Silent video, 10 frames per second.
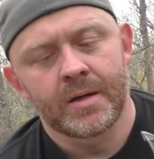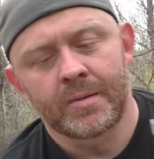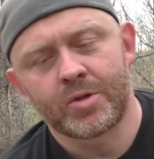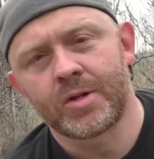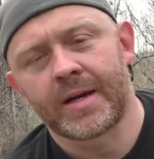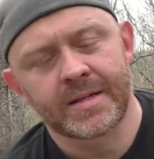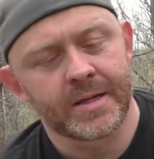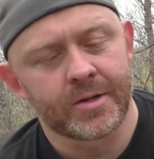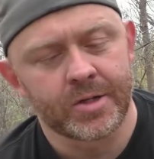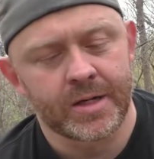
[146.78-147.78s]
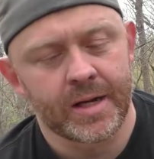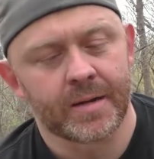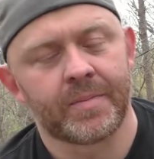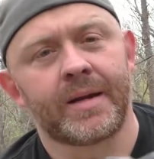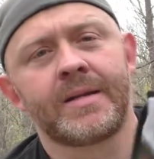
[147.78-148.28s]
I'm sure you guys can
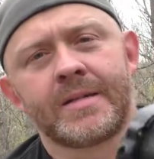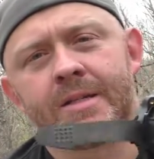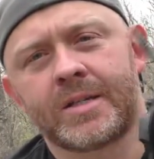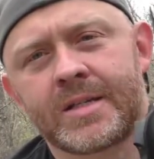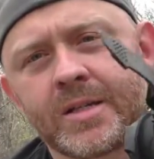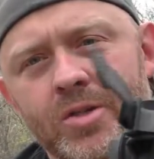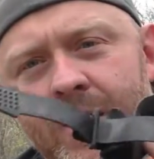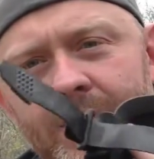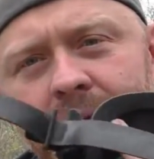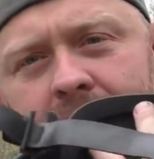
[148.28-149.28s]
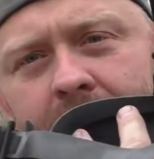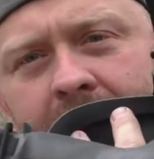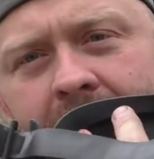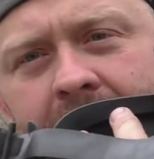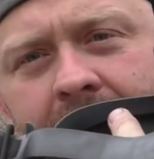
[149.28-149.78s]
understand, but you can see the straps on the
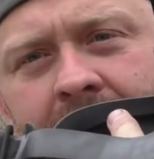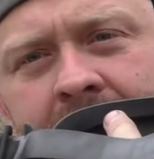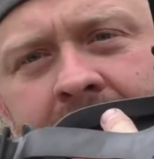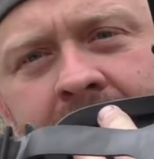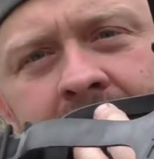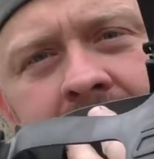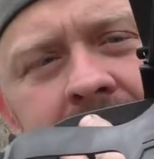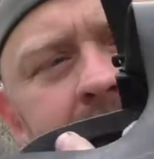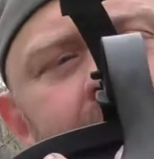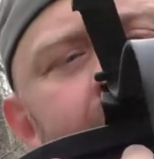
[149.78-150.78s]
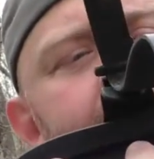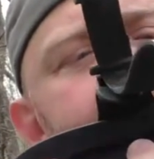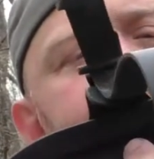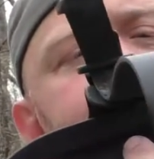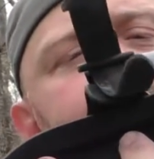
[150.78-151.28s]
back. It's
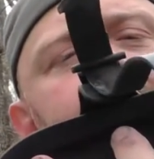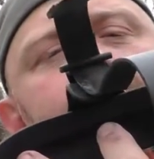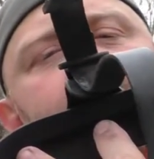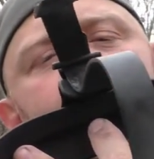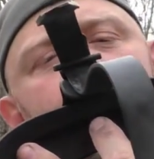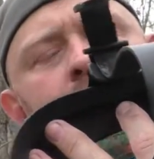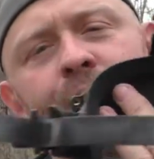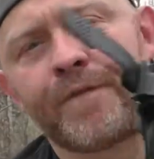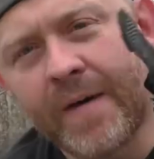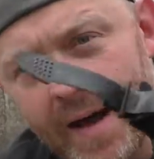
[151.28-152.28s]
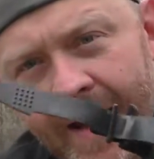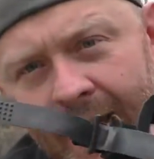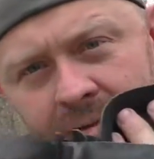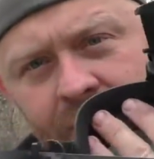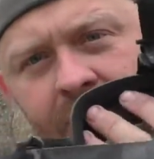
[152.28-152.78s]
got
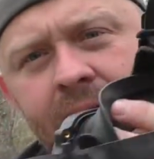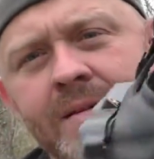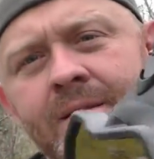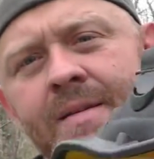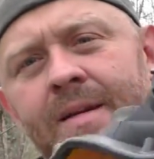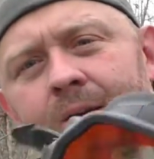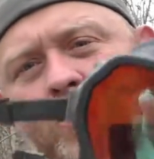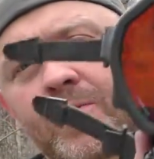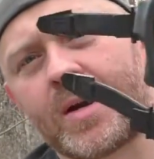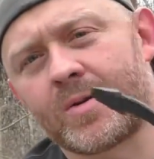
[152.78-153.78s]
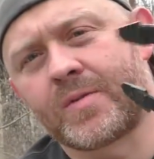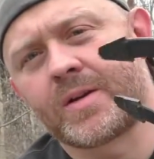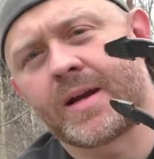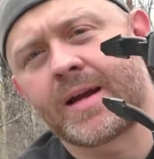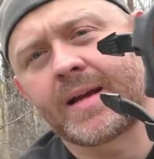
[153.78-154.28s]
five, it goes right over
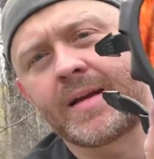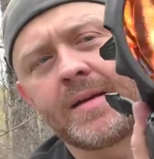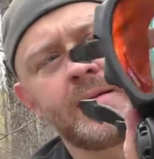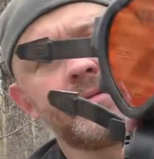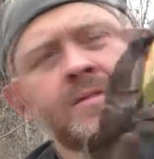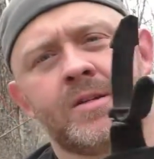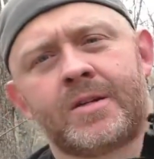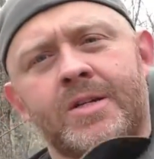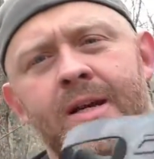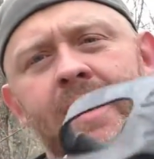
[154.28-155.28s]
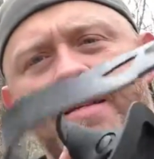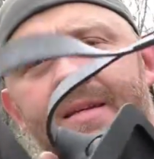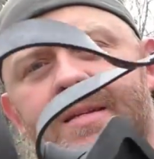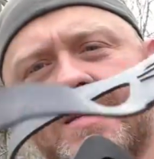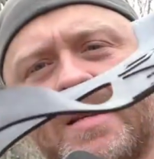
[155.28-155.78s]
your head. You can check out
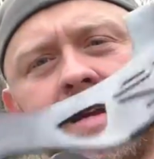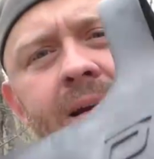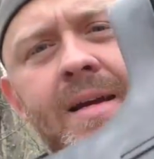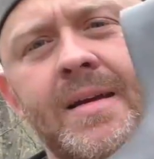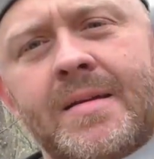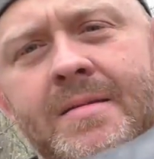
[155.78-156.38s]
the inside.